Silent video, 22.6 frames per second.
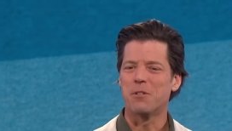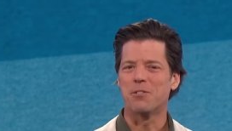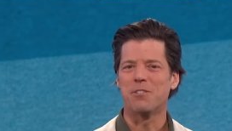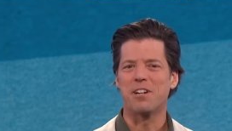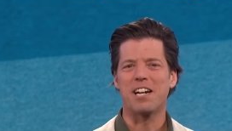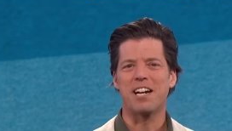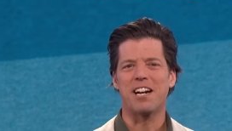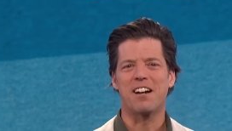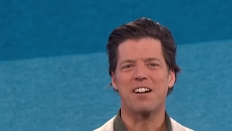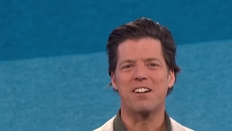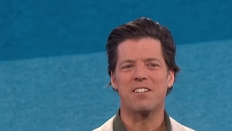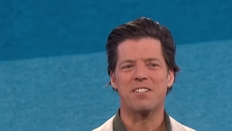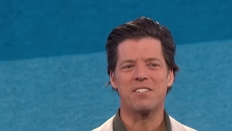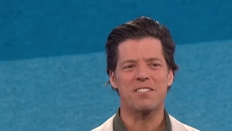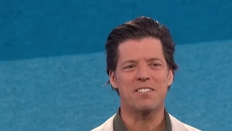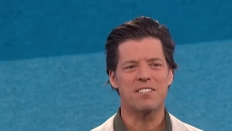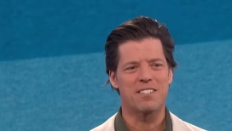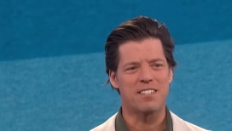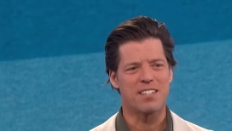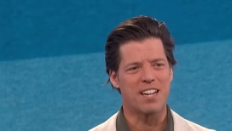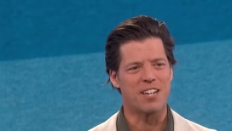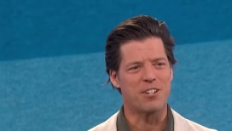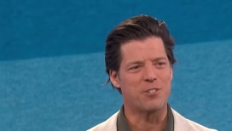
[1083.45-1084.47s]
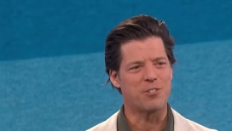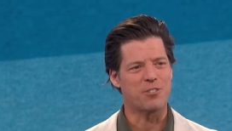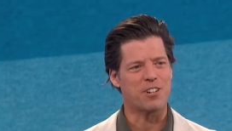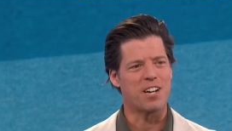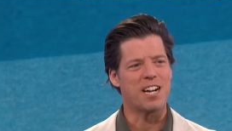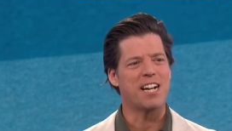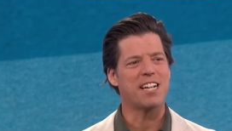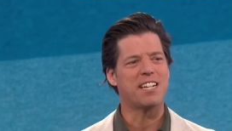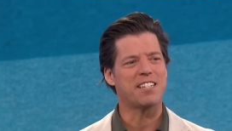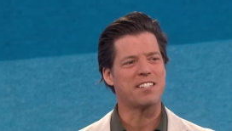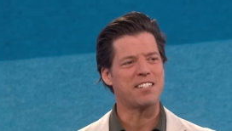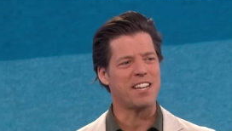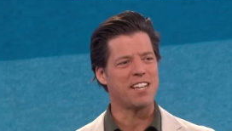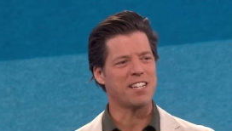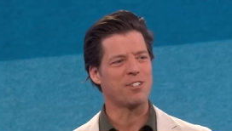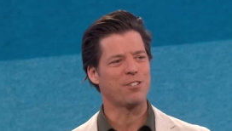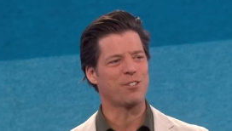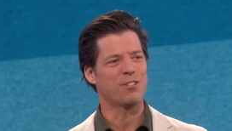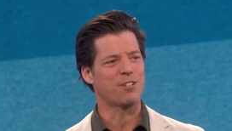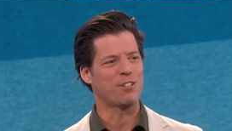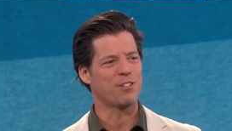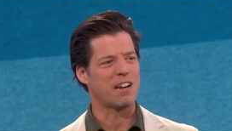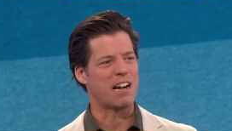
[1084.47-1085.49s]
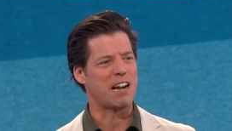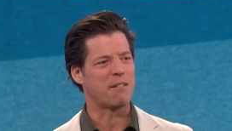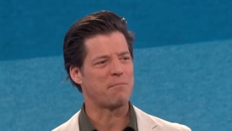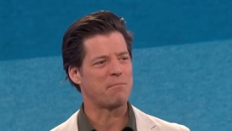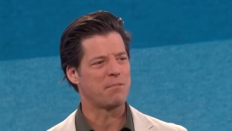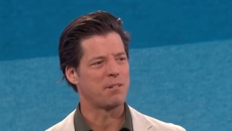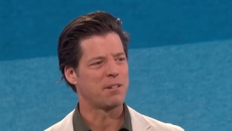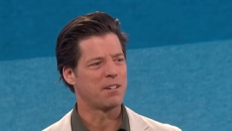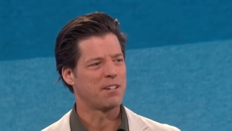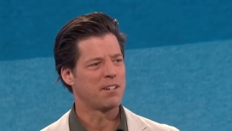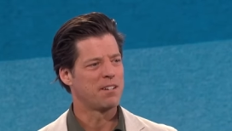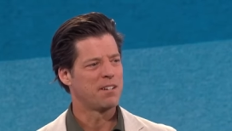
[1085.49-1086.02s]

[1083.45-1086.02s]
around and try to take your crop.